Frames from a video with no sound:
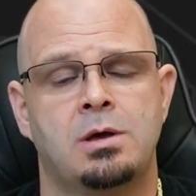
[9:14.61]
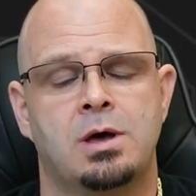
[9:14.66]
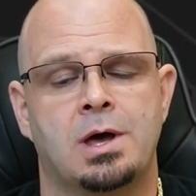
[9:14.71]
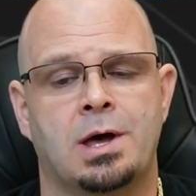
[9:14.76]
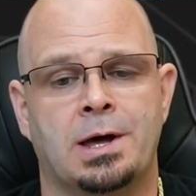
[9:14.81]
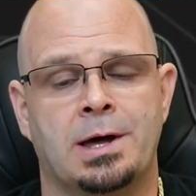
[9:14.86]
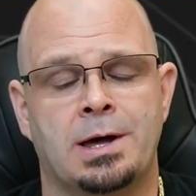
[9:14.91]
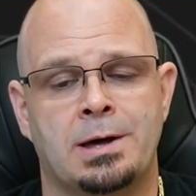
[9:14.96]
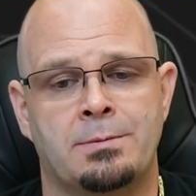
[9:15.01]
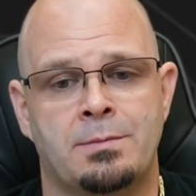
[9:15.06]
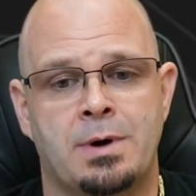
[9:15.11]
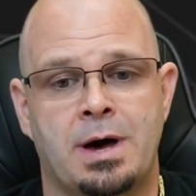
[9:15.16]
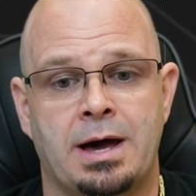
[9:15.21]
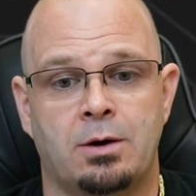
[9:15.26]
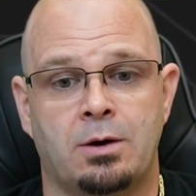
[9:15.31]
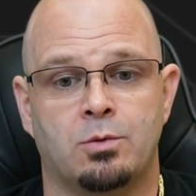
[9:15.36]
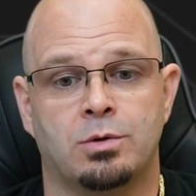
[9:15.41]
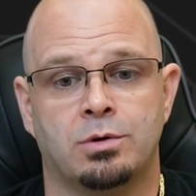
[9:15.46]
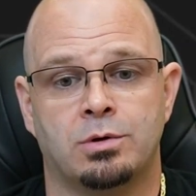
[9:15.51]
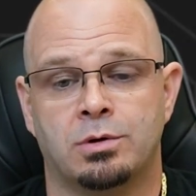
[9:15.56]
I
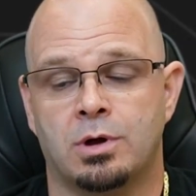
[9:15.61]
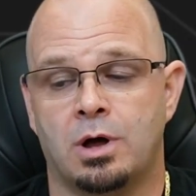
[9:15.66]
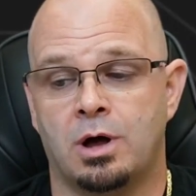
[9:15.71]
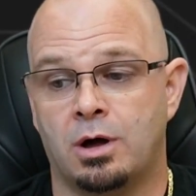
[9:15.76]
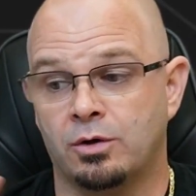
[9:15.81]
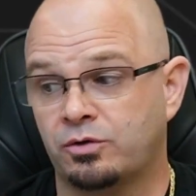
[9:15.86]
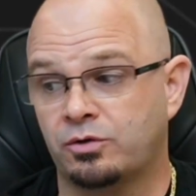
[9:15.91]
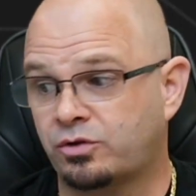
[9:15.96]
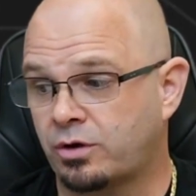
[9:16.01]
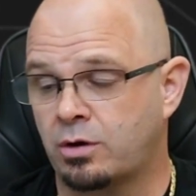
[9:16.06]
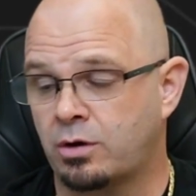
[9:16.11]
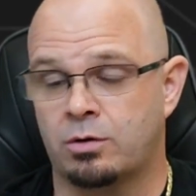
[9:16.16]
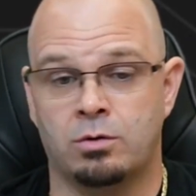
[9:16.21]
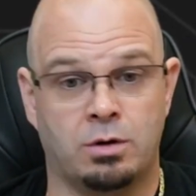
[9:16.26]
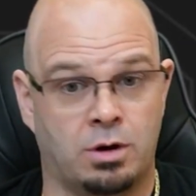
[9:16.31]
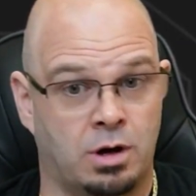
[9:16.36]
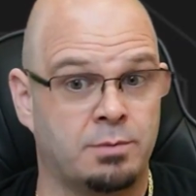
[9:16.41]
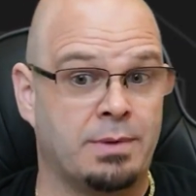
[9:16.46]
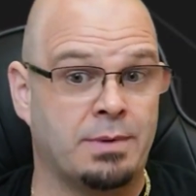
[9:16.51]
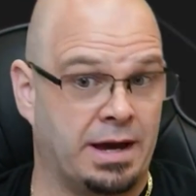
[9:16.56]
will also,
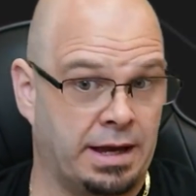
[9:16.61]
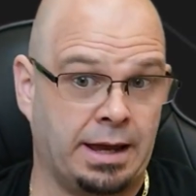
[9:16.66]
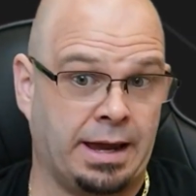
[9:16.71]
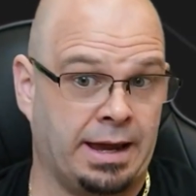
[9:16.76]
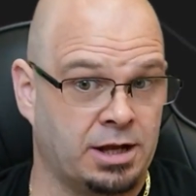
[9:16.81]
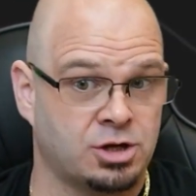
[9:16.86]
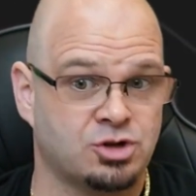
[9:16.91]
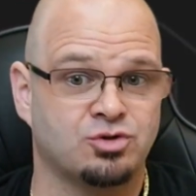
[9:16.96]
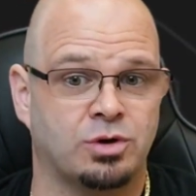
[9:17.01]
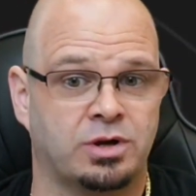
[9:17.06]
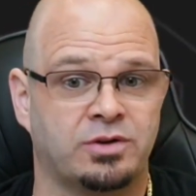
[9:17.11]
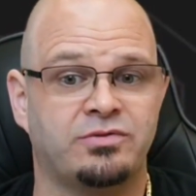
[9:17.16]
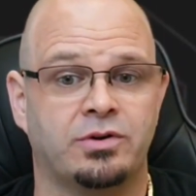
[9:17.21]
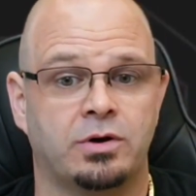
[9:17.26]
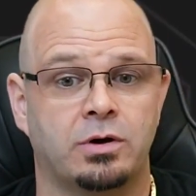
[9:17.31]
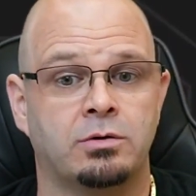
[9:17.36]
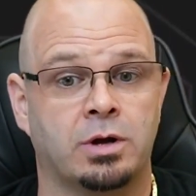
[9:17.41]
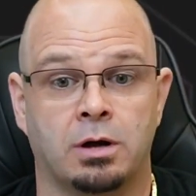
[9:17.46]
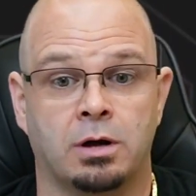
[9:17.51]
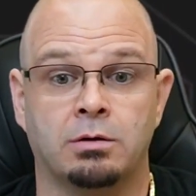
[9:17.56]
on my Android
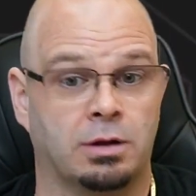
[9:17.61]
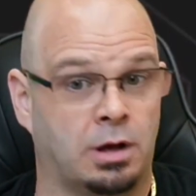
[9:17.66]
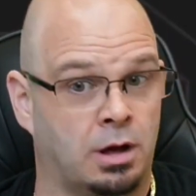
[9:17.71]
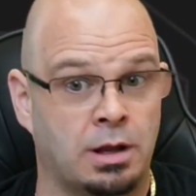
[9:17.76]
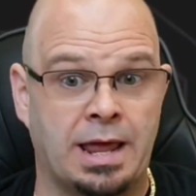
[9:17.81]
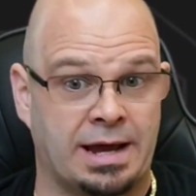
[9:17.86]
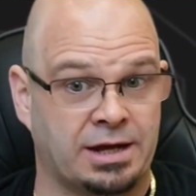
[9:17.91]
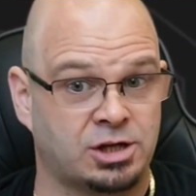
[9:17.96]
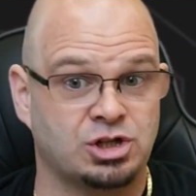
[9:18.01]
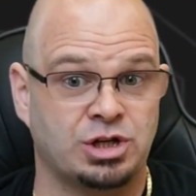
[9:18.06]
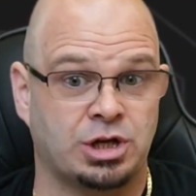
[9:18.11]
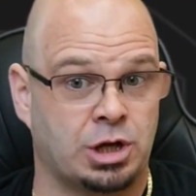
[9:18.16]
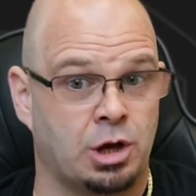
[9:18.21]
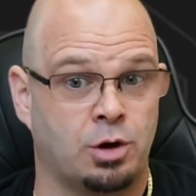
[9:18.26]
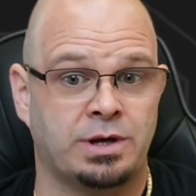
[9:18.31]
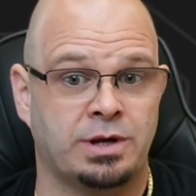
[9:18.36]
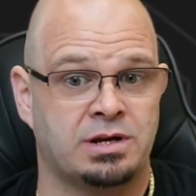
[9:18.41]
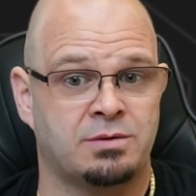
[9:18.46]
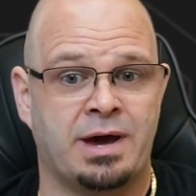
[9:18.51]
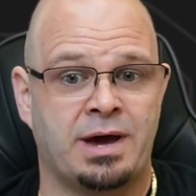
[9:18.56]
phone, I'll actually
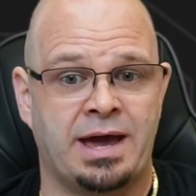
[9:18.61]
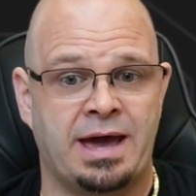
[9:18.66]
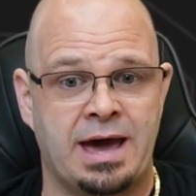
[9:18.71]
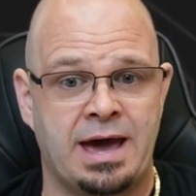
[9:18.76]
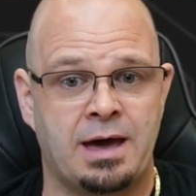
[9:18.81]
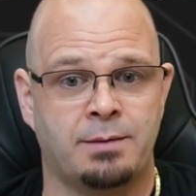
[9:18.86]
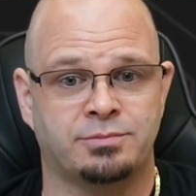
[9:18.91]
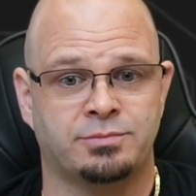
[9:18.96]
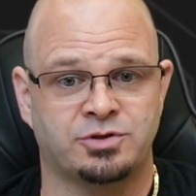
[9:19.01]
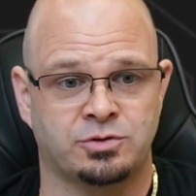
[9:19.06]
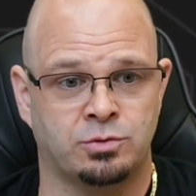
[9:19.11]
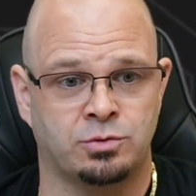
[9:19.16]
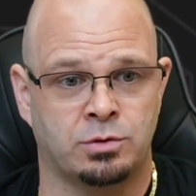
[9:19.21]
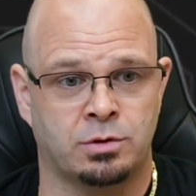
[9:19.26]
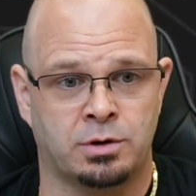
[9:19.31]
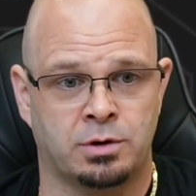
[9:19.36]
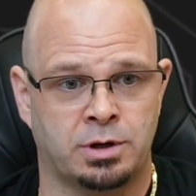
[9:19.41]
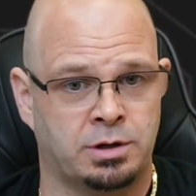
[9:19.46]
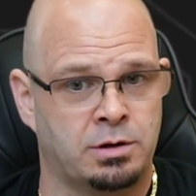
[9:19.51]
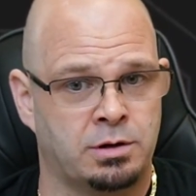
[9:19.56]
go into my app
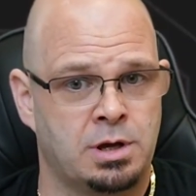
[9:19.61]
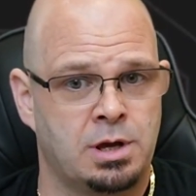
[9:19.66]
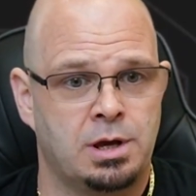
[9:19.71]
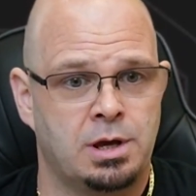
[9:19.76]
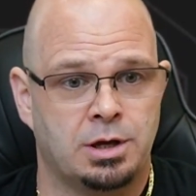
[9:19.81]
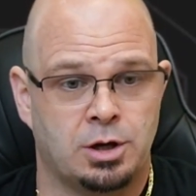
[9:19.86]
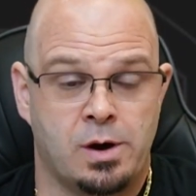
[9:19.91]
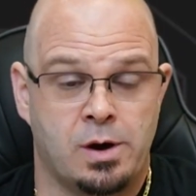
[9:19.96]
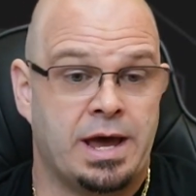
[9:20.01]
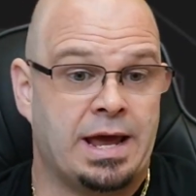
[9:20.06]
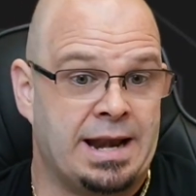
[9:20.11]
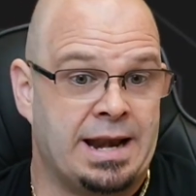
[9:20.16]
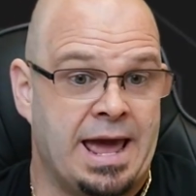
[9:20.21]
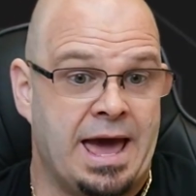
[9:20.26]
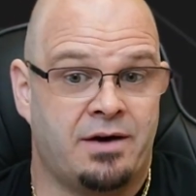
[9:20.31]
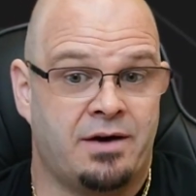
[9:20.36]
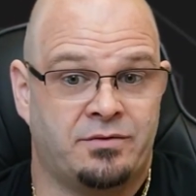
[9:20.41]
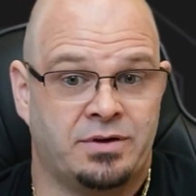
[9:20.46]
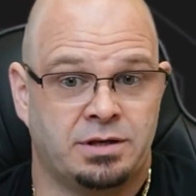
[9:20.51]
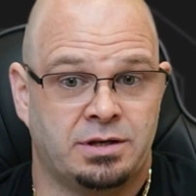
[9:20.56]
store and go ahead and
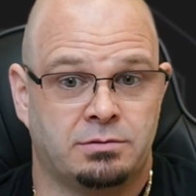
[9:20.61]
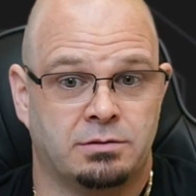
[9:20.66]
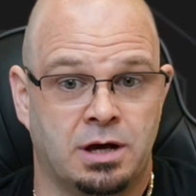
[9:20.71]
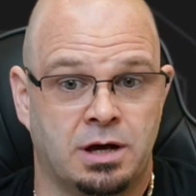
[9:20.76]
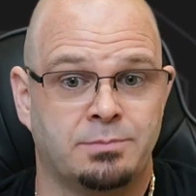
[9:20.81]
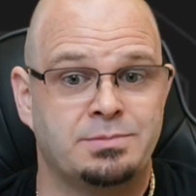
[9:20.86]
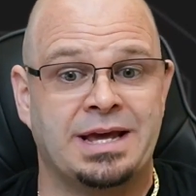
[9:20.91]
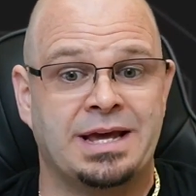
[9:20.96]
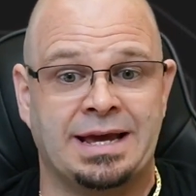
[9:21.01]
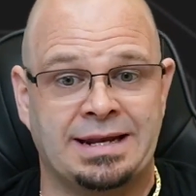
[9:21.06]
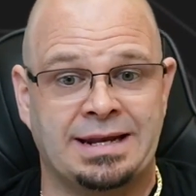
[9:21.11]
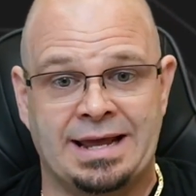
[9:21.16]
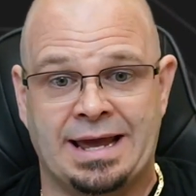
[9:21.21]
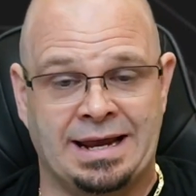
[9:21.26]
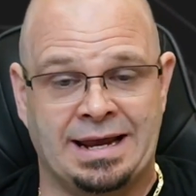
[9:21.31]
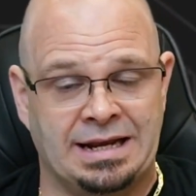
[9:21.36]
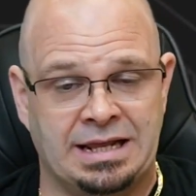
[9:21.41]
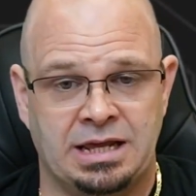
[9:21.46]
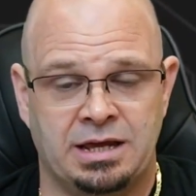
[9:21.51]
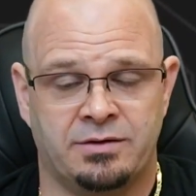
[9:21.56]
have it update
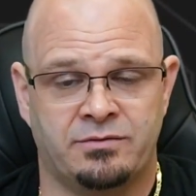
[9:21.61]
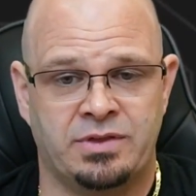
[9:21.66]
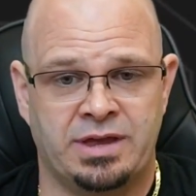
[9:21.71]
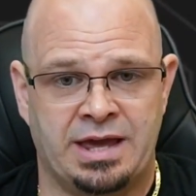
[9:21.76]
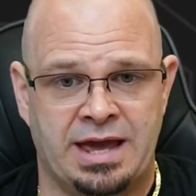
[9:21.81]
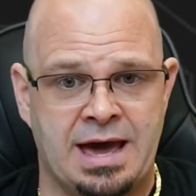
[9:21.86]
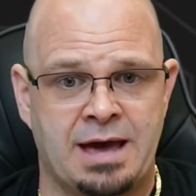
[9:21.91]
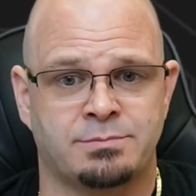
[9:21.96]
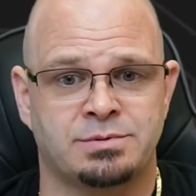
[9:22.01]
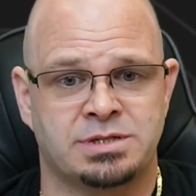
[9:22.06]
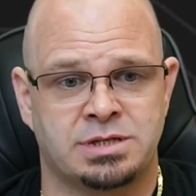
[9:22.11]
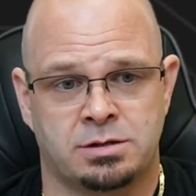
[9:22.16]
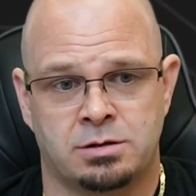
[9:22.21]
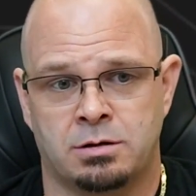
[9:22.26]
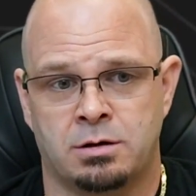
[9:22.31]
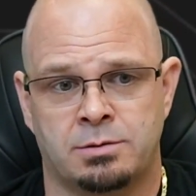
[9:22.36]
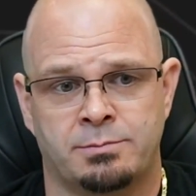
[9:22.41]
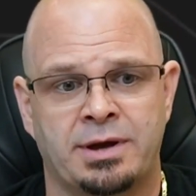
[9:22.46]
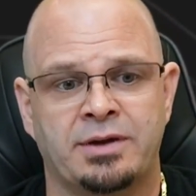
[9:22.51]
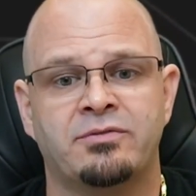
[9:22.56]
any of the apps that are
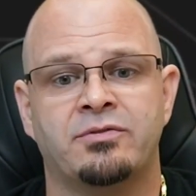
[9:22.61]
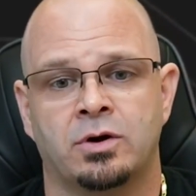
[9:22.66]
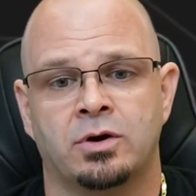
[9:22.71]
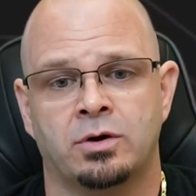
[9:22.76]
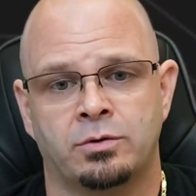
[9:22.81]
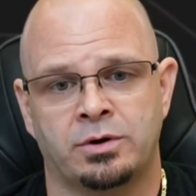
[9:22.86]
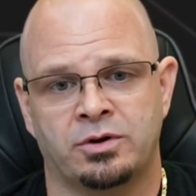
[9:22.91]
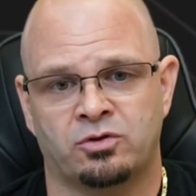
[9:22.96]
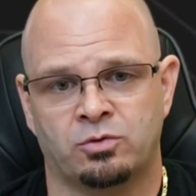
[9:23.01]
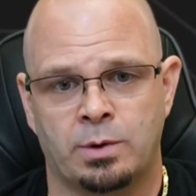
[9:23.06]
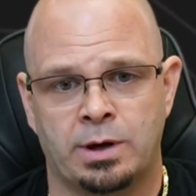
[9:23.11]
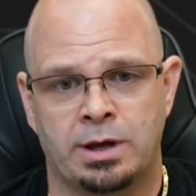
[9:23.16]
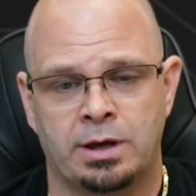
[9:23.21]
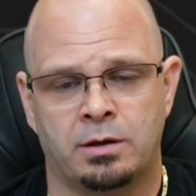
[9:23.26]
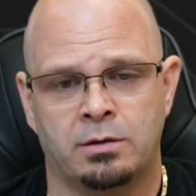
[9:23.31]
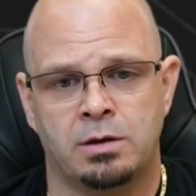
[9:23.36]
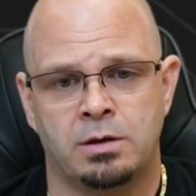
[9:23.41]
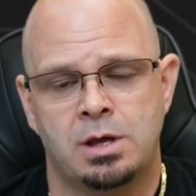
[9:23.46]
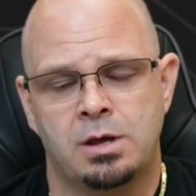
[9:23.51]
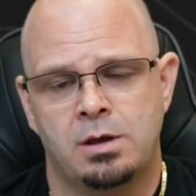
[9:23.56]
on my phone as
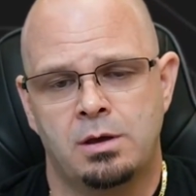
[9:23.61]
well.